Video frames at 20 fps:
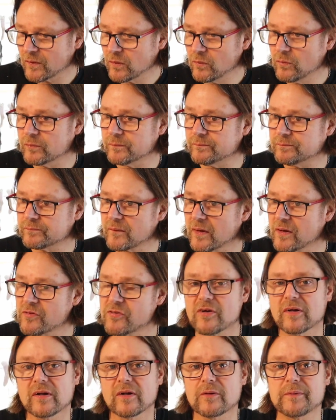Oh,
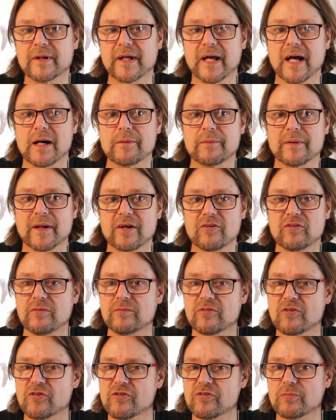it's got a little bit of
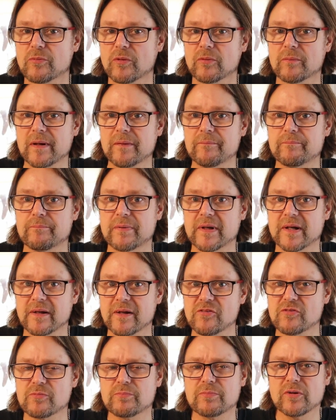carbonation, just a small amount,
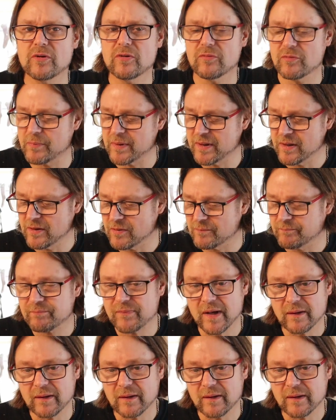bitterness, beautiful bitterness.